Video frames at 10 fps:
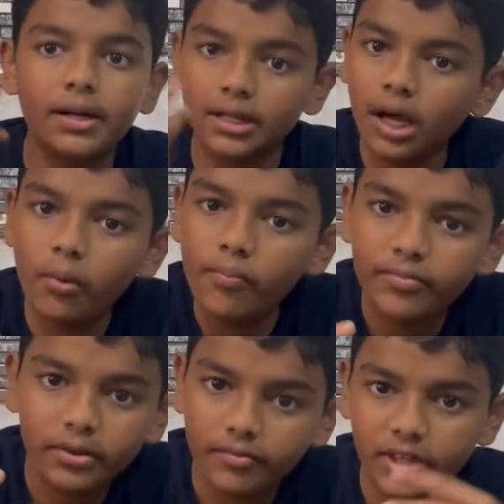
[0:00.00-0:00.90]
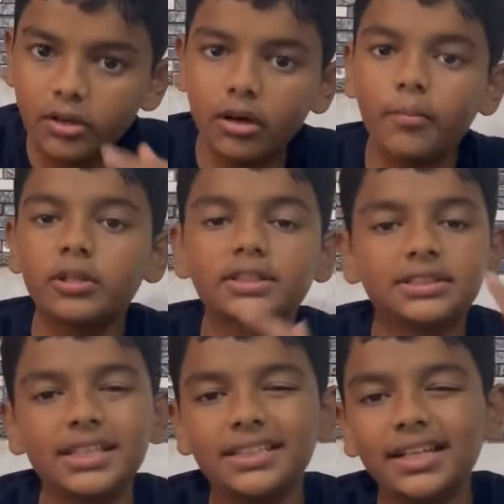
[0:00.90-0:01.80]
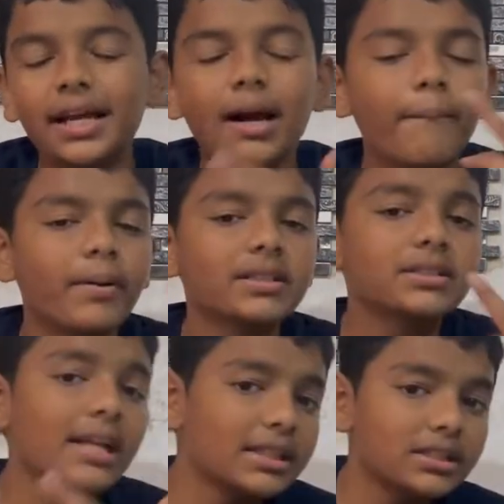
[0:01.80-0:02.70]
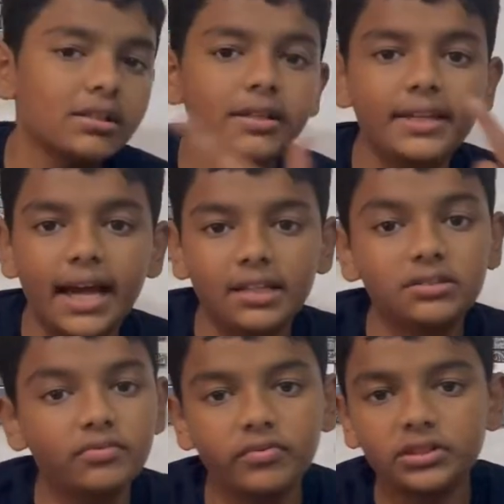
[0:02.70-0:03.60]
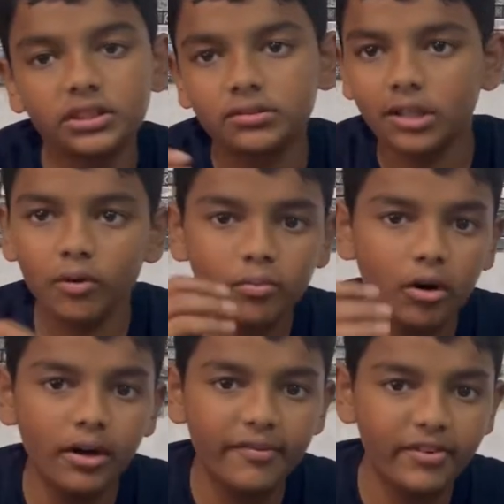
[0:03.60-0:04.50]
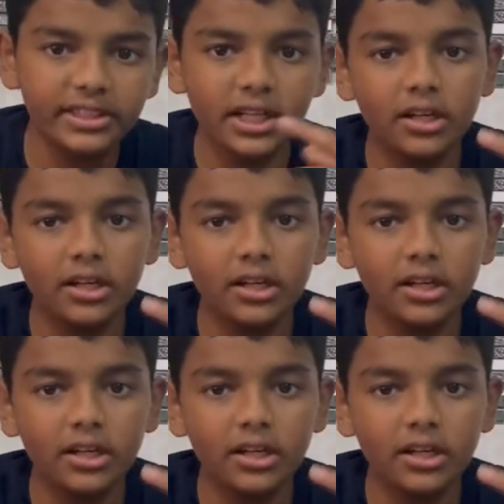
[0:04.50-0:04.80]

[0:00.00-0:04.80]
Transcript: now we know about the CNG, compressed natural gas, which is now more efficient and